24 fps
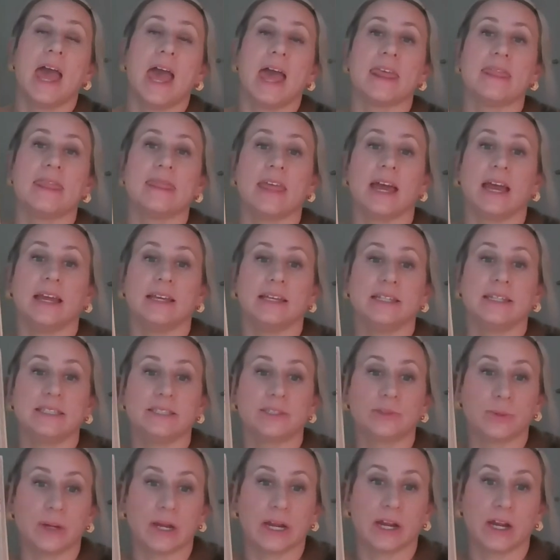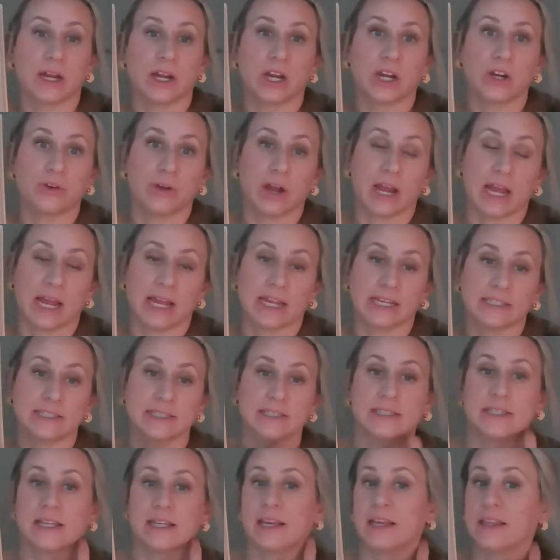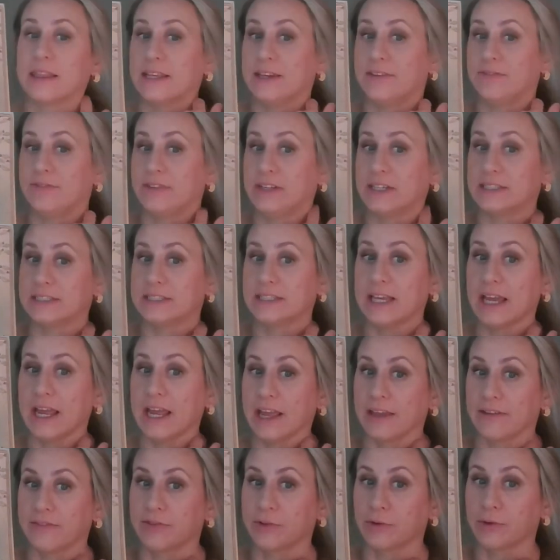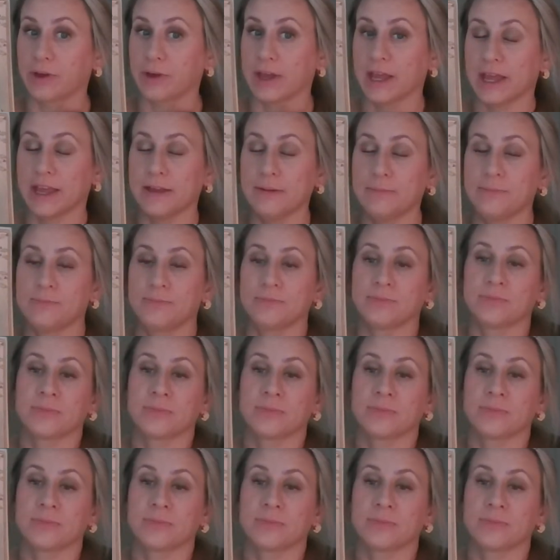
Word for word: And that is where Christ lived his life, okay?